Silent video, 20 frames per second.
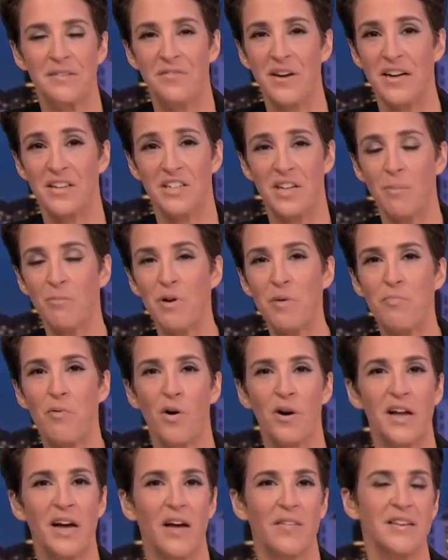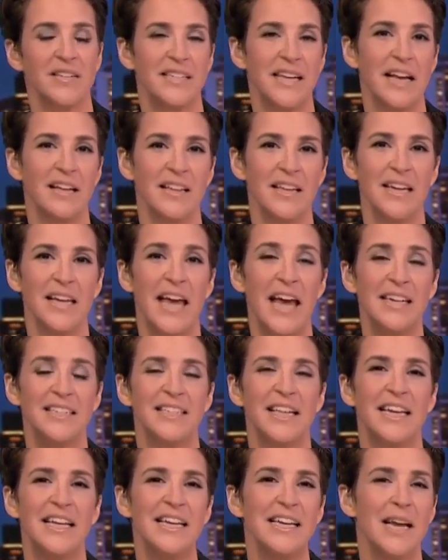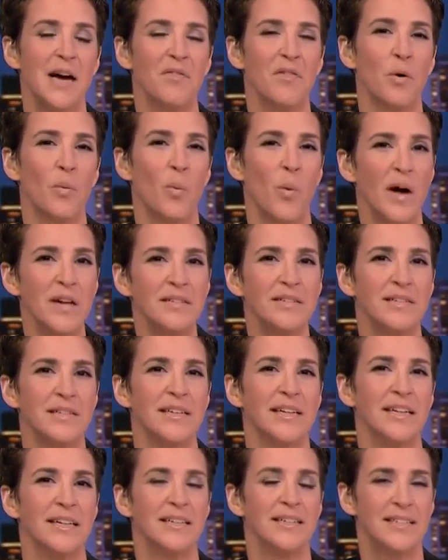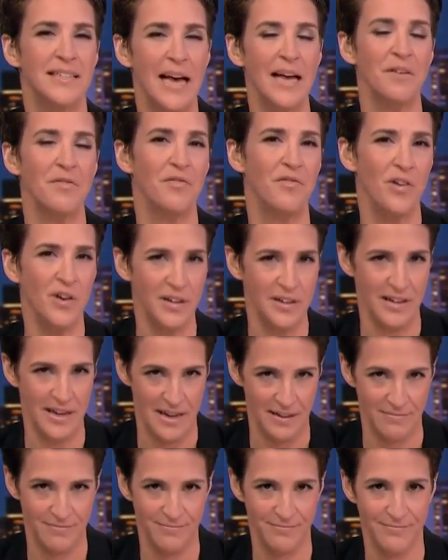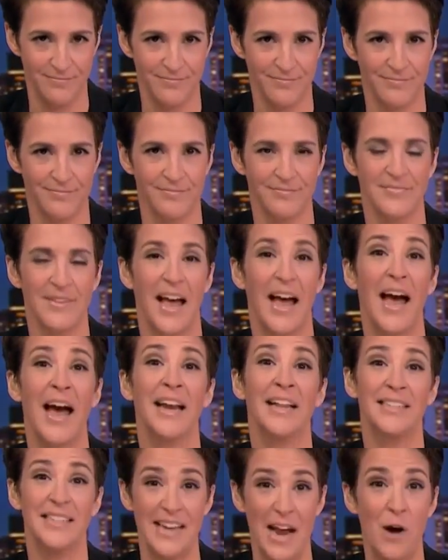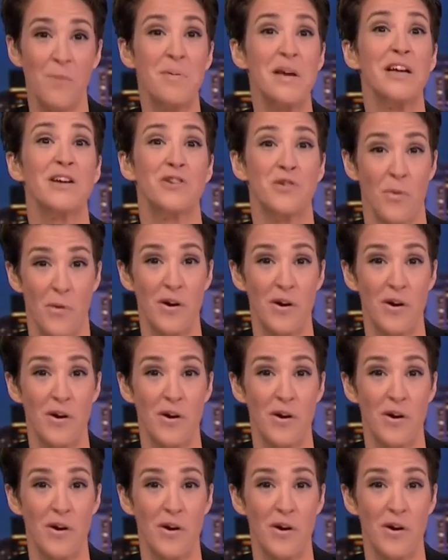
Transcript: In fact, some reporting on the sale indicates that he never once set foot in it, and it's now being